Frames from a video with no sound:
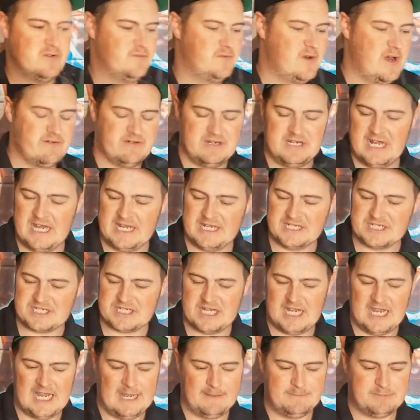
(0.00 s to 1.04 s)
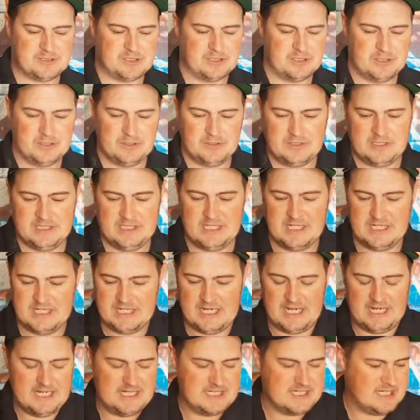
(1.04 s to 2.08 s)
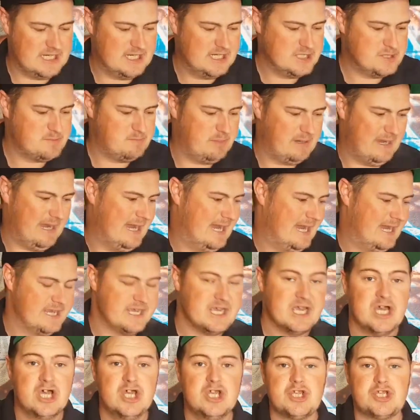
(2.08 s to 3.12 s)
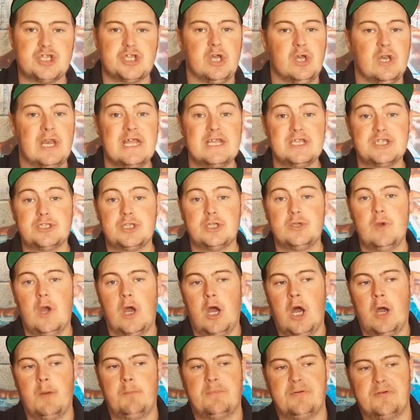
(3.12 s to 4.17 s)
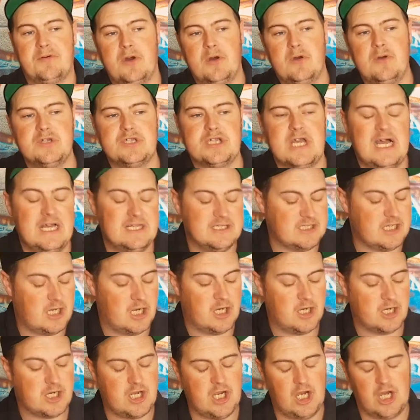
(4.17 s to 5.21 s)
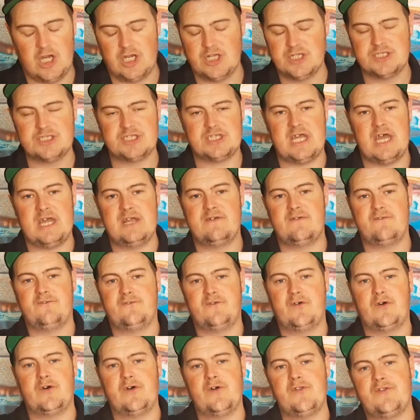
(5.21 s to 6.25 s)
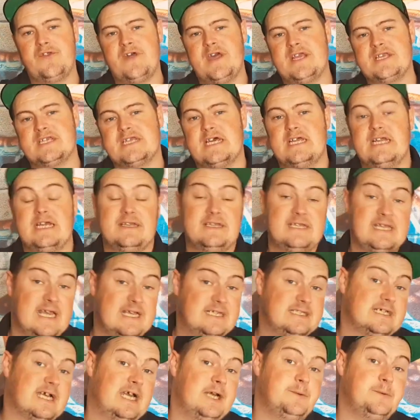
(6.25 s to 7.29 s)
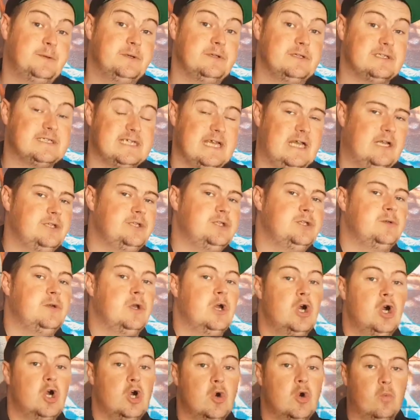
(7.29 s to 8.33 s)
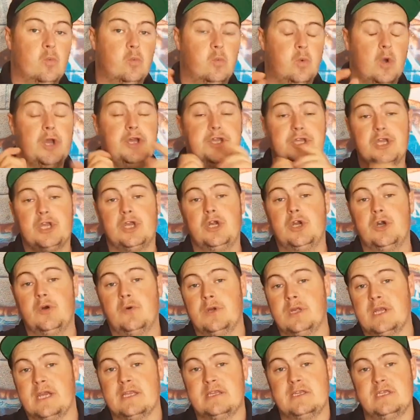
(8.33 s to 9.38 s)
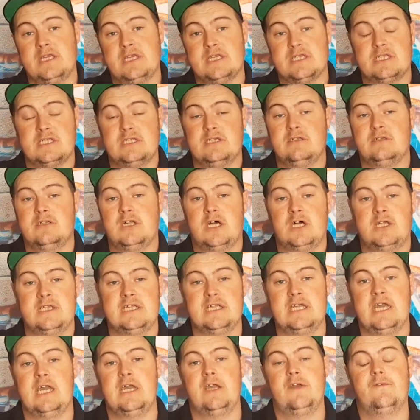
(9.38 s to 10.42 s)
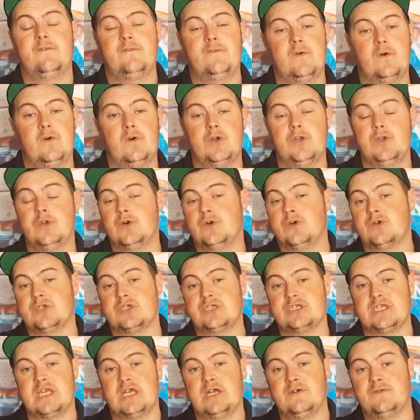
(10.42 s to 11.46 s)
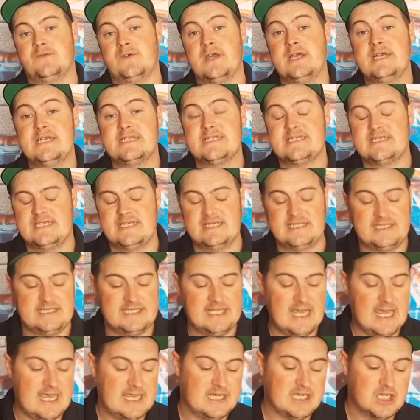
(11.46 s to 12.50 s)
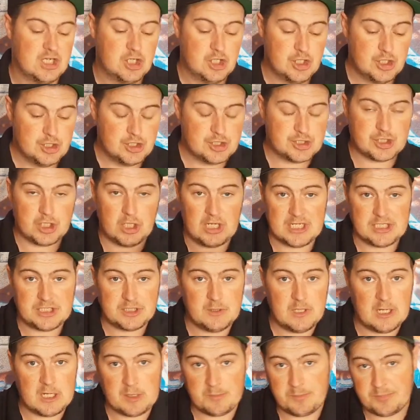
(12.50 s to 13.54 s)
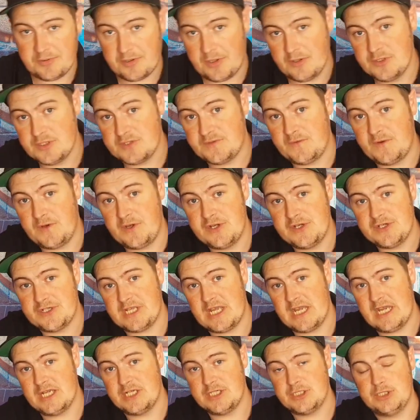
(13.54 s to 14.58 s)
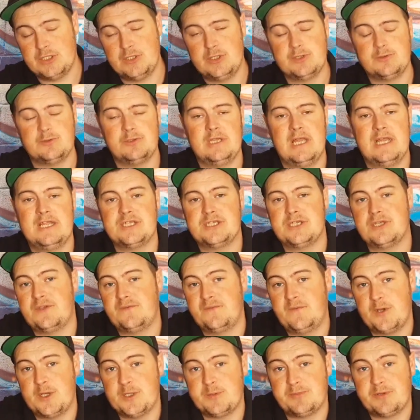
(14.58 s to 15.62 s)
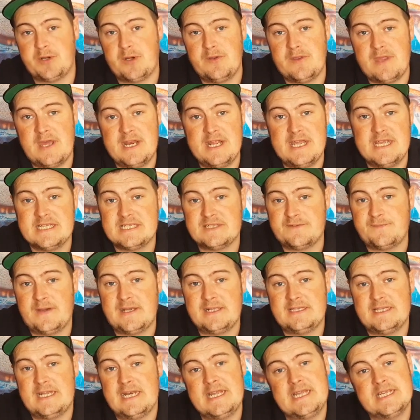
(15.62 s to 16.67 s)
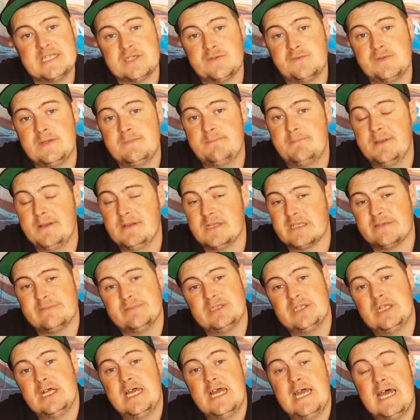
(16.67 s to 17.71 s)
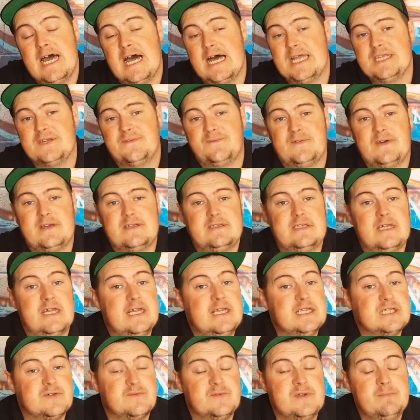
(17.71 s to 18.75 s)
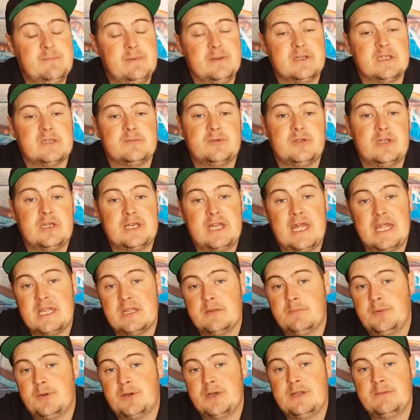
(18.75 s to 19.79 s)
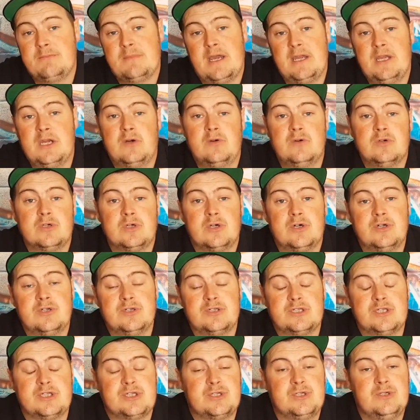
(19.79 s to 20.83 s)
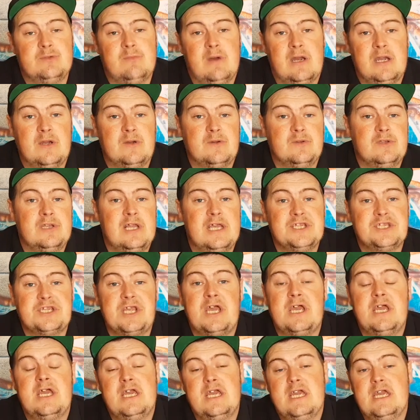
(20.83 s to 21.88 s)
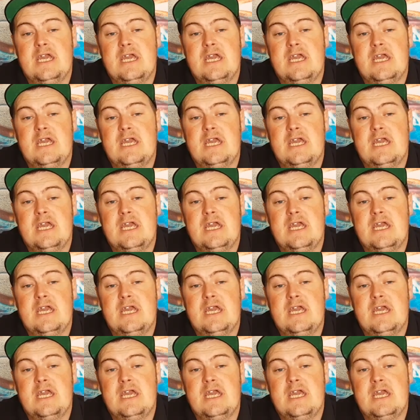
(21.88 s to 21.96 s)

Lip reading: Very nice, absolutely nice as pie. So let's do our pros and our cons then for this, and at the end I will tell you where you can go and get this little RDA for yourself today. So let's do our pros first as usual then. So the first pro then is the fact that it is a rebuildable, and the fact that it is a rebuildable and I can put in my own coils to suit my own leisure